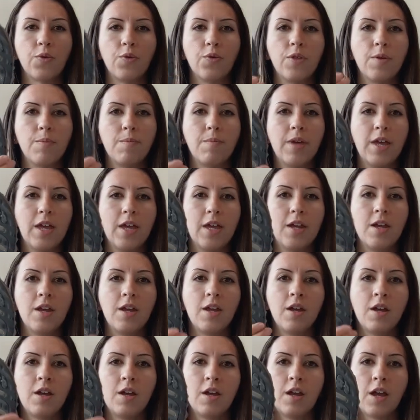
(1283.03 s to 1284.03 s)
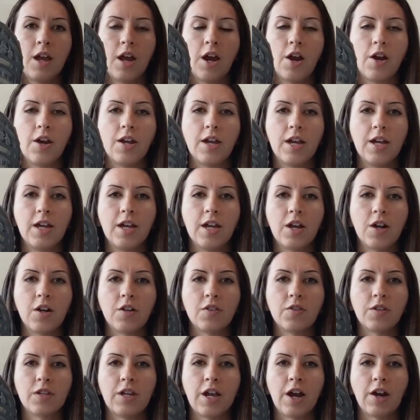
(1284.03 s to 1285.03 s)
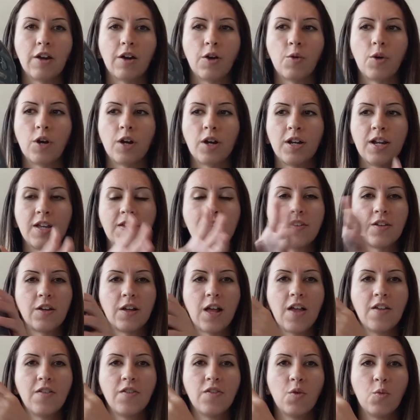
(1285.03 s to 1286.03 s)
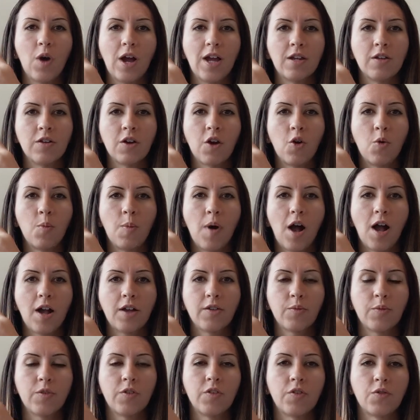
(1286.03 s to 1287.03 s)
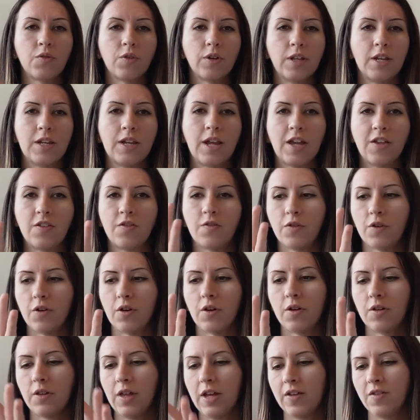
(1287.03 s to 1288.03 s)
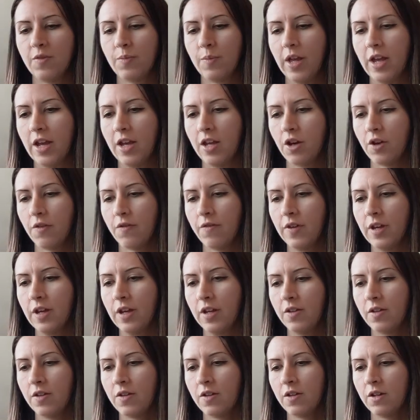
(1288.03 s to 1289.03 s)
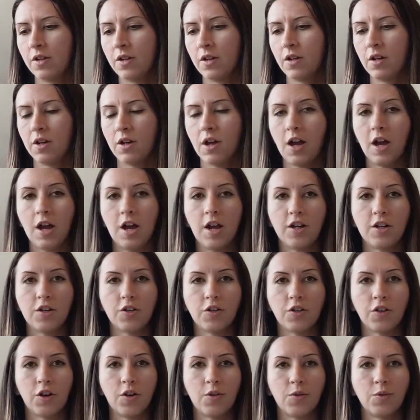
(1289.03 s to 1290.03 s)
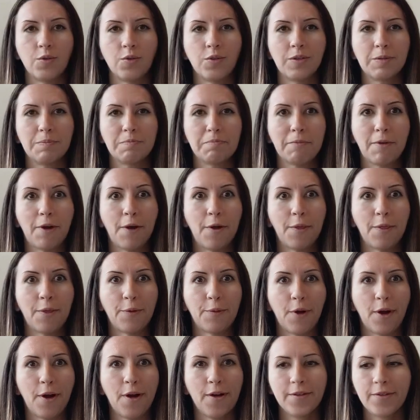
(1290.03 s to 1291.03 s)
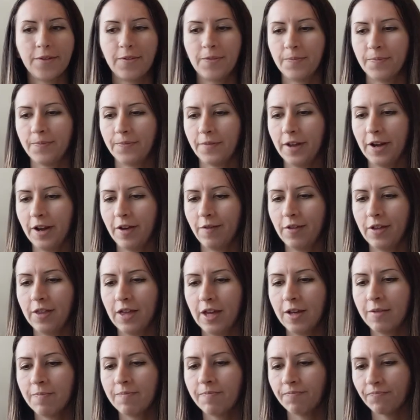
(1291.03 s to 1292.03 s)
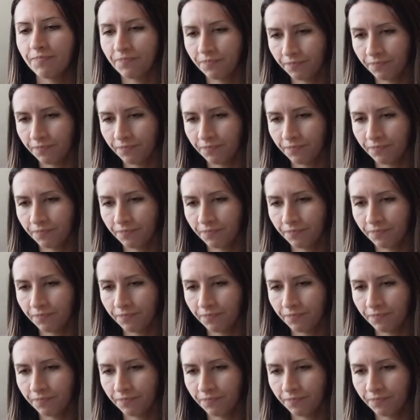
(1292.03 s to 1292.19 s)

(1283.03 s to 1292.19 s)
through the mid area here it's narrower and it still has the wide toe box which is really nice for like splaying your feet uh, your toes on the rocks and everything